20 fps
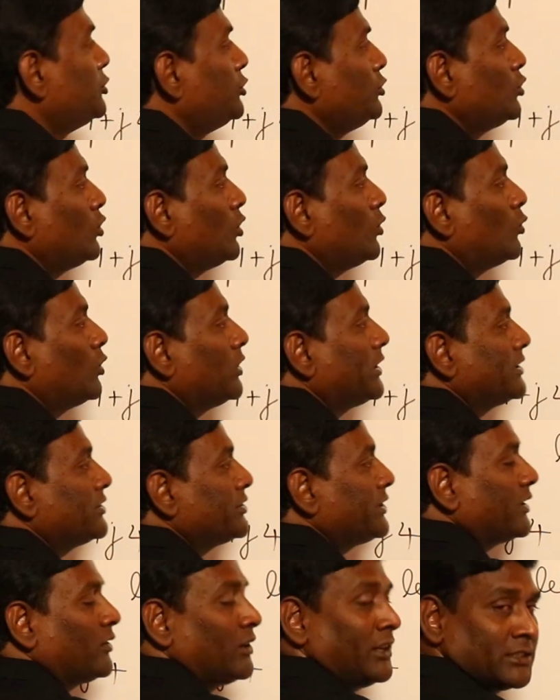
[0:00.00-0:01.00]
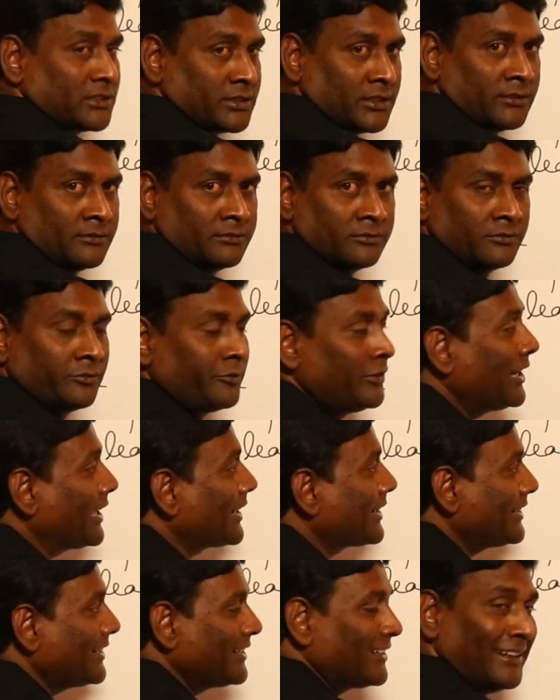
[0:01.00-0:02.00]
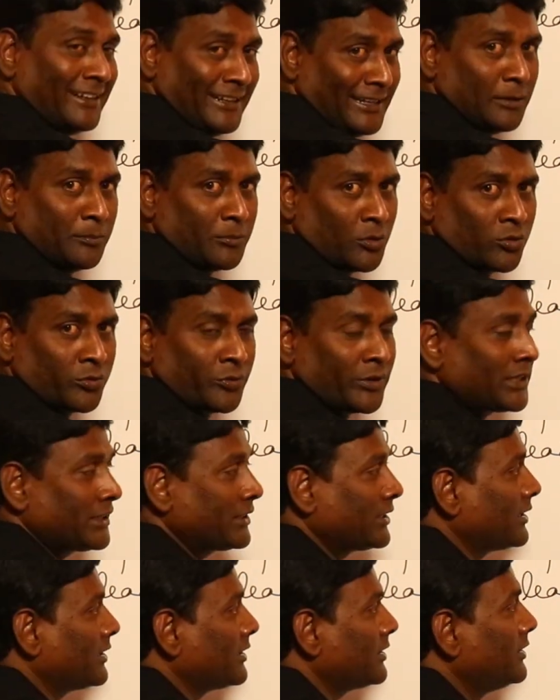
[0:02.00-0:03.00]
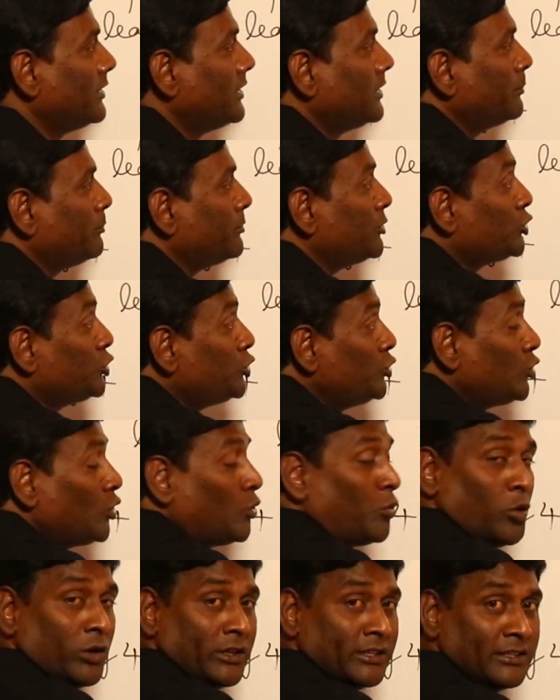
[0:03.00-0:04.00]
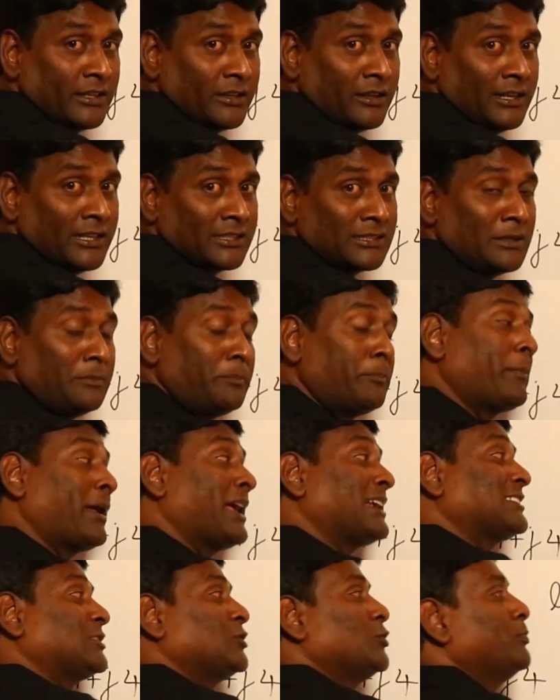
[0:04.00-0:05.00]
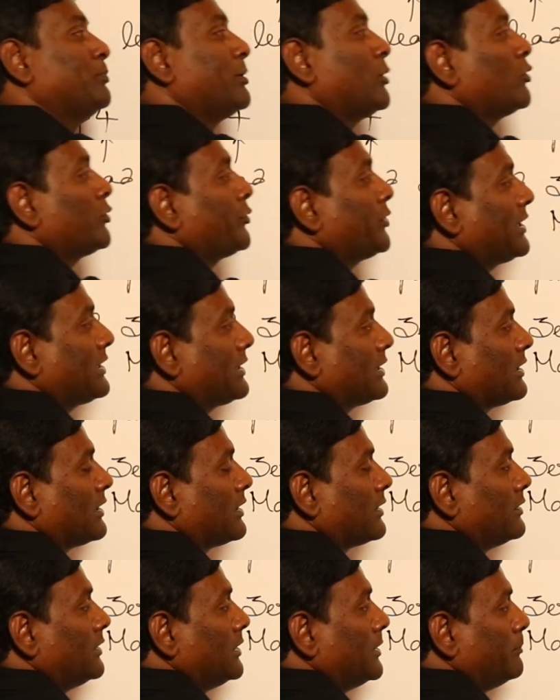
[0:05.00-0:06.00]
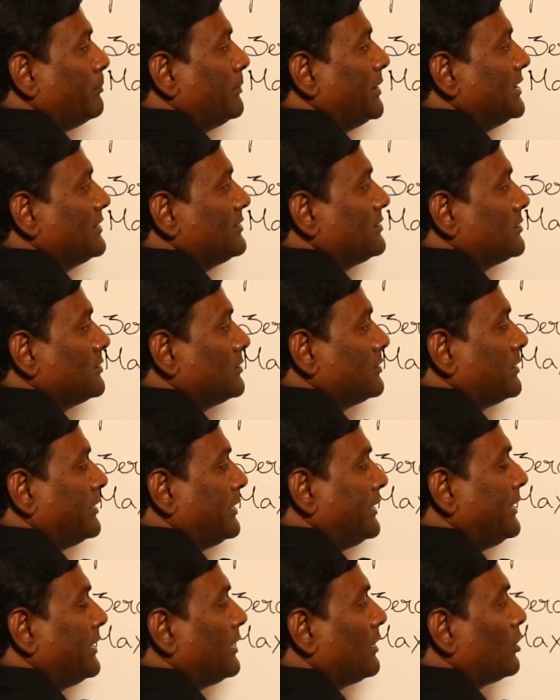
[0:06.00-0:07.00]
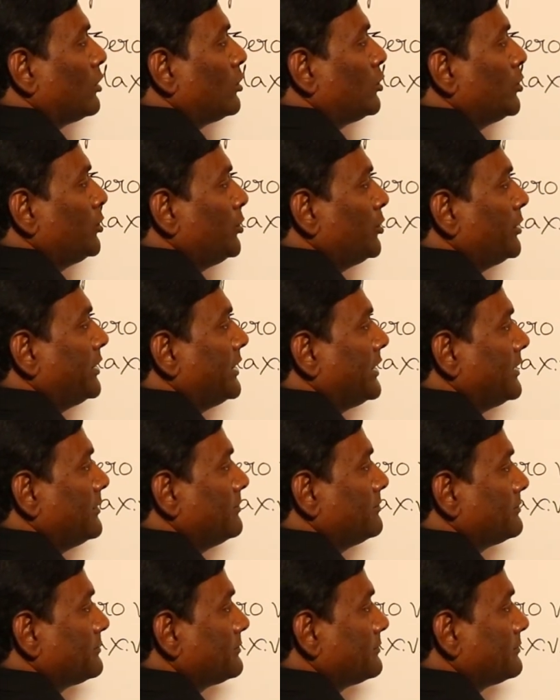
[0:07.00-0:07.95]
zero voltage regulation will occur at leading power factor, zero voltage regulation maximum power factor means nearer to unity.